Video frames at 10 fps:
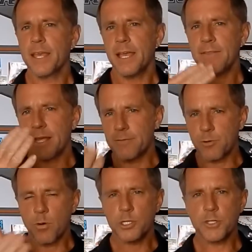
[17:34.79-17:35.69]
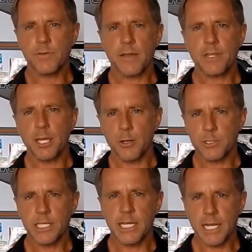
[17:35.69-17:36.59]
And then of course you've got the
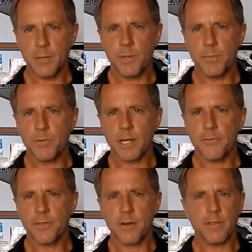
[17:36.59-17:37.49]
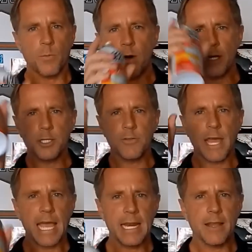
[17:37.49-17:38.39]
OCD people out there that want to do the
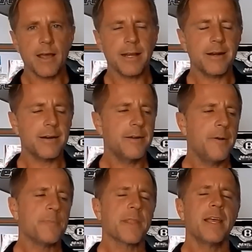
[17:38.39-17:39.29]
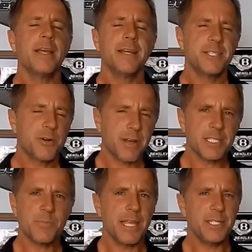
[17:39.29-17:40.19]
headliner.
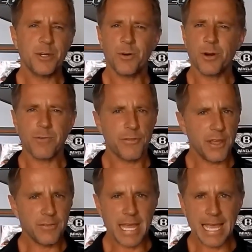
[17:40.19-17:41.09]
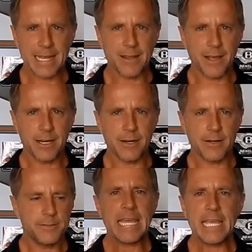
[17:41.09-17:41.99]
Trust me, don't overthink the
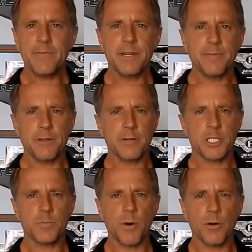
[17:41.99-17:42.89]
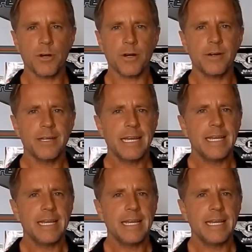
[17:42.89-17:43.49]
headliner. Even if you're a smoker,